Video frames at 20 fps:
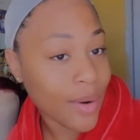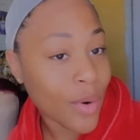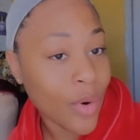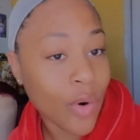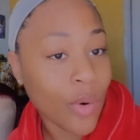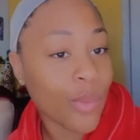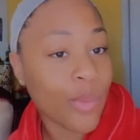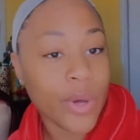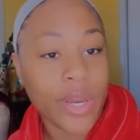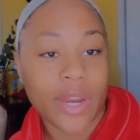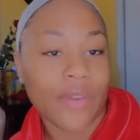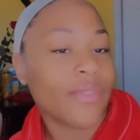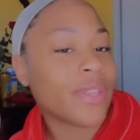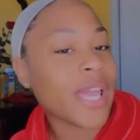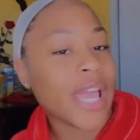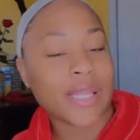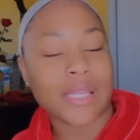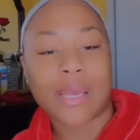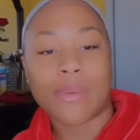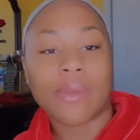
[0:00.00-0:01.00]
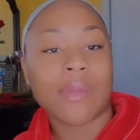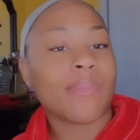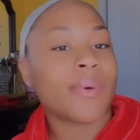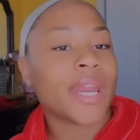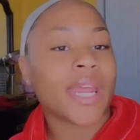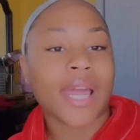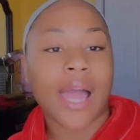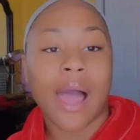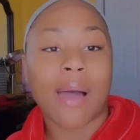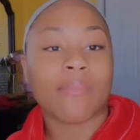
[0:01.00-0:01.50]
or whatever the case may be, but
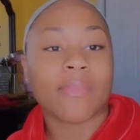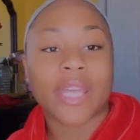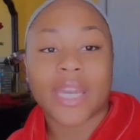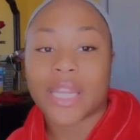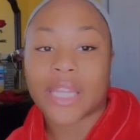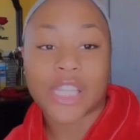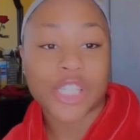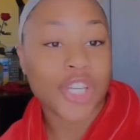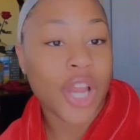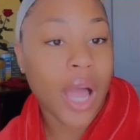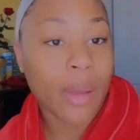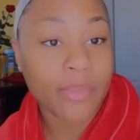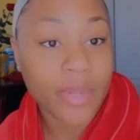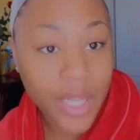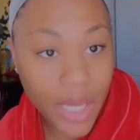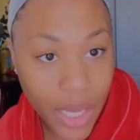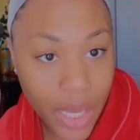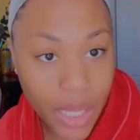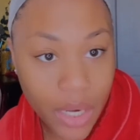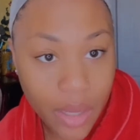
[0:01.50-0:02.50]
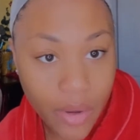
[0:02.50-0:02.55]
I'm getting the job done.